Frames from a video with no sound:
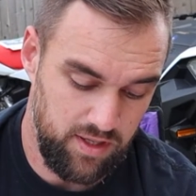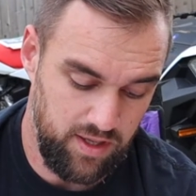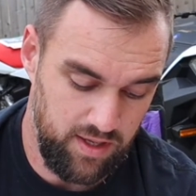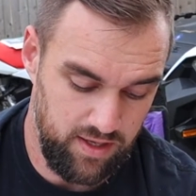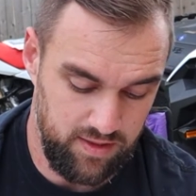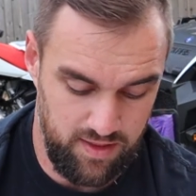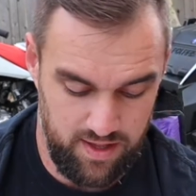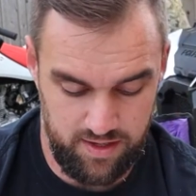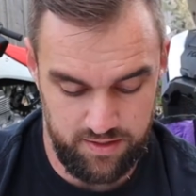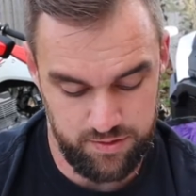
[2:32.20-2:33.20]
and
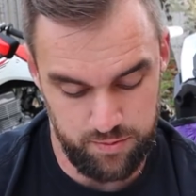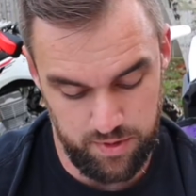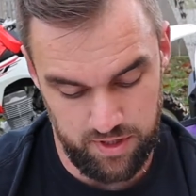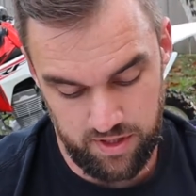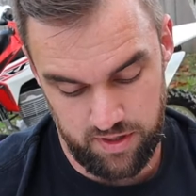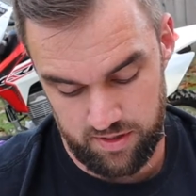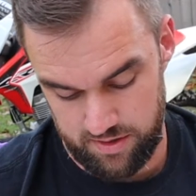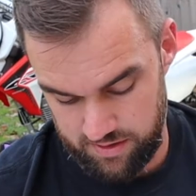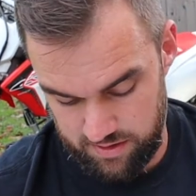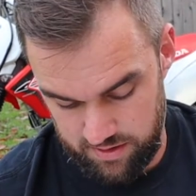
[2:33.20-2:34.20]
that is where
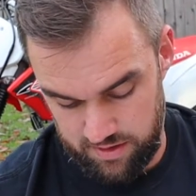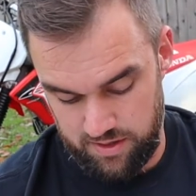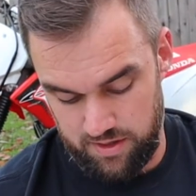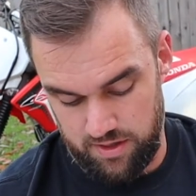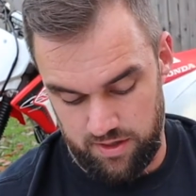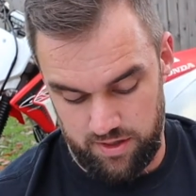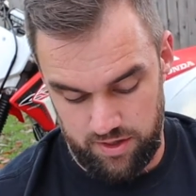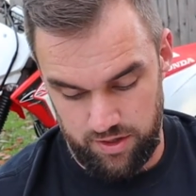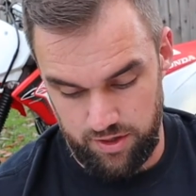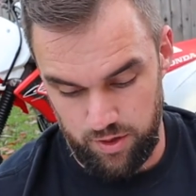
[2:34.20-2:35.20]

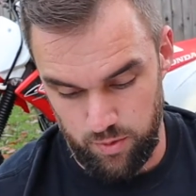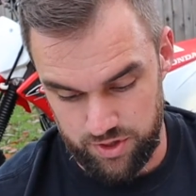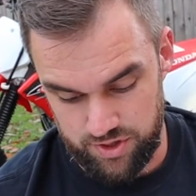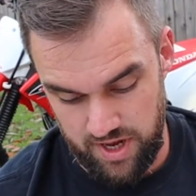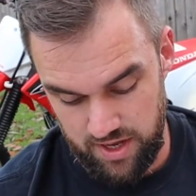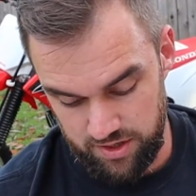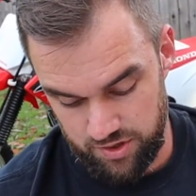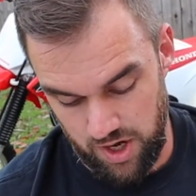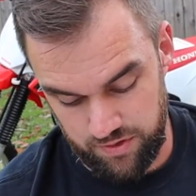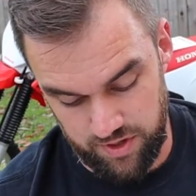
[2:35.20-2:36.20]
you want to
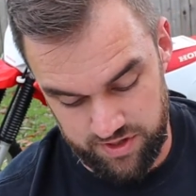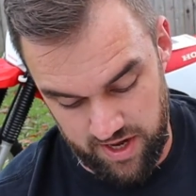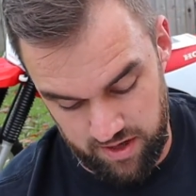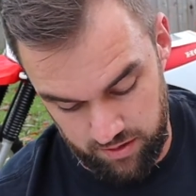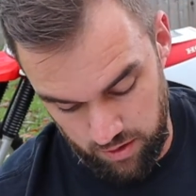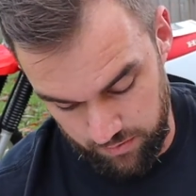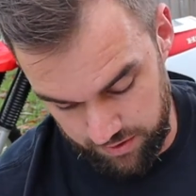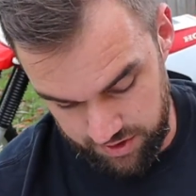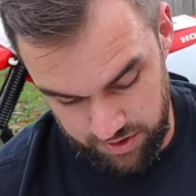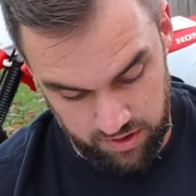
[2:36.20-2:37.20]
transfer the title
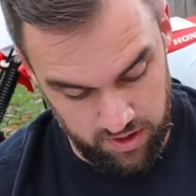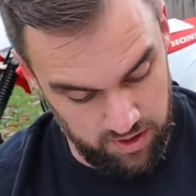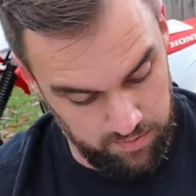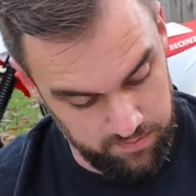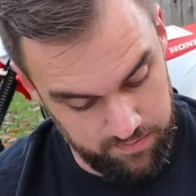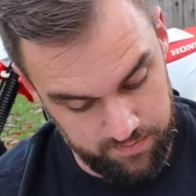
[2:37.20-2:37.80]
over to your name.